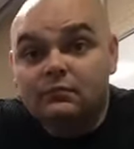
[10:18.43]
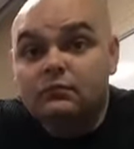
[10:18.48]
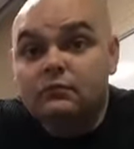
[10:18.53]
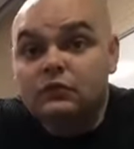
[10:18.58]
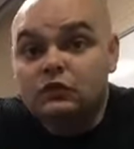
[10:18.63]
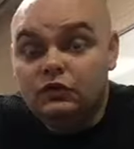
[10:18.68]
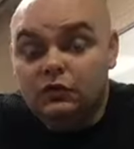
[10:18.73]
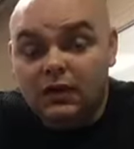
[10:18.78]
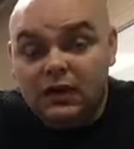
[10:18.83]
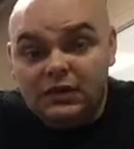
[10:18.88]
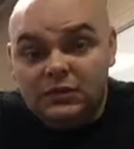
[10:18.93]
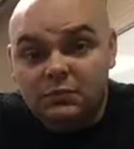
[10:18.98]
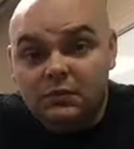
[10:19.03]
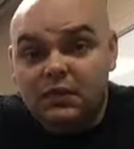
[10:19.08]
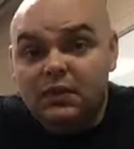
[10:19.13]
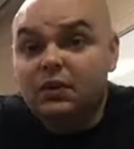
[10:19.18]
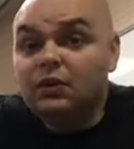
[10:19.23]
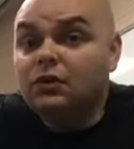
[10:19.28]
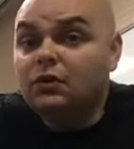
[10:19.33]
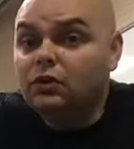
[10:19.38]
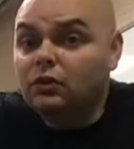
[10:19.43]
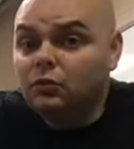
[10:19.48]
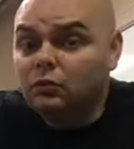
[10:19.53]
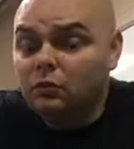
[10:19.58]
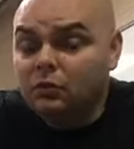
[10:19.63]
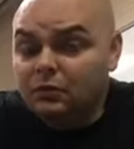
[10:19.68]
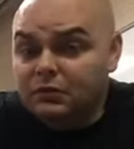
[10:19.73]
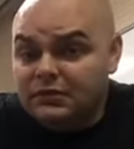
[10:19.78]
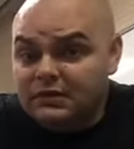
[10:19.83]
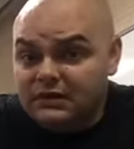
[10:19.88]
Trust me, you
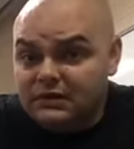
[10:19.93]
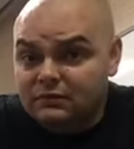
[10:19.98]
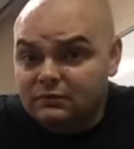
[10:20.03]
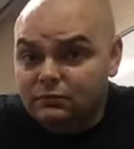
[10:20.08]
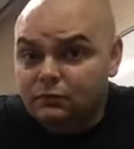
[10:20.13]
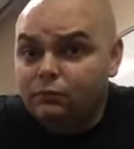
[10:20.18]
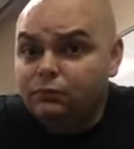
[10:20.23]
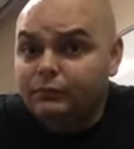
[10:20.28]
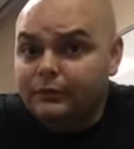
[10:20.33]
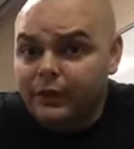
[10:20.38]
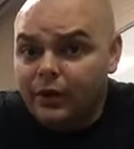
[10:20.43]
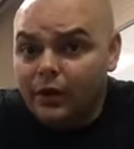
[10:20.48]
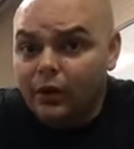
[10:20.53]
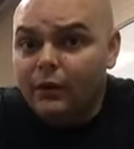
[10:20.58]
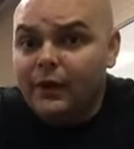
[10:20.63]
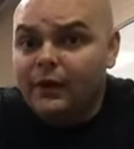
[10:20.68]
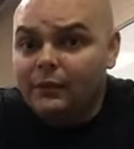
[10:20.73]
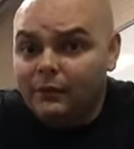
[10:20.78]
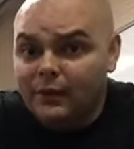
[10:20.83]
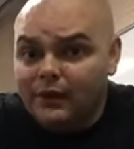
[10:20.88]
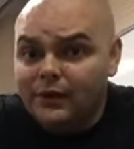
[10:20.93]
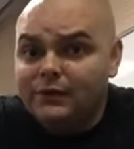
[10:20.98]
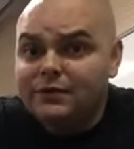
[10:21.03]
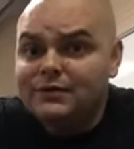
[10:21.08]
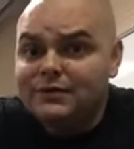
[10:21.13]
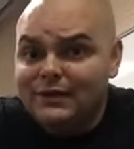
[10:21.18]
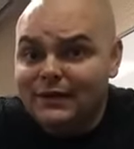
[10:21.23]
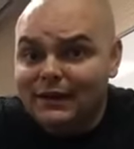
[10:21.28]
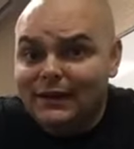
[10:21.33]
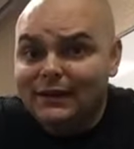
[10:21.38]
will know it when you
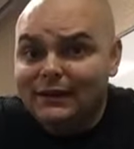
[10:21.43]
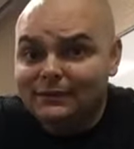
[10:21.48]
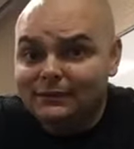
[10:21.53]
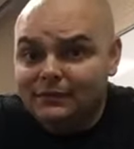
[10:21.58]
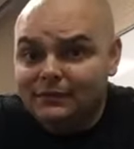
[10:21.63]
see it.